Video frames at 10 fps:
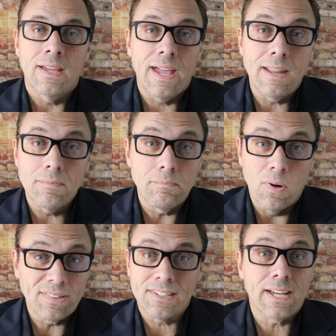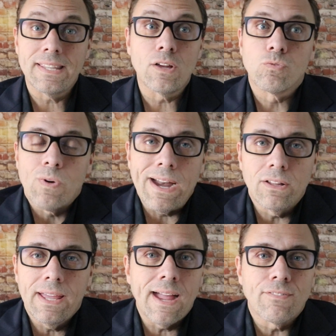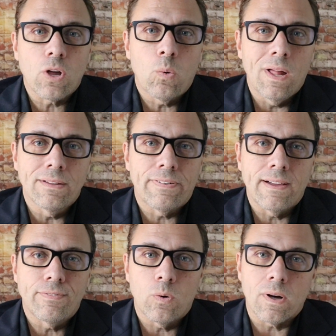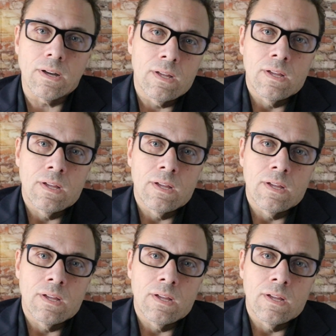And most of the time they rarely ever qualify for it.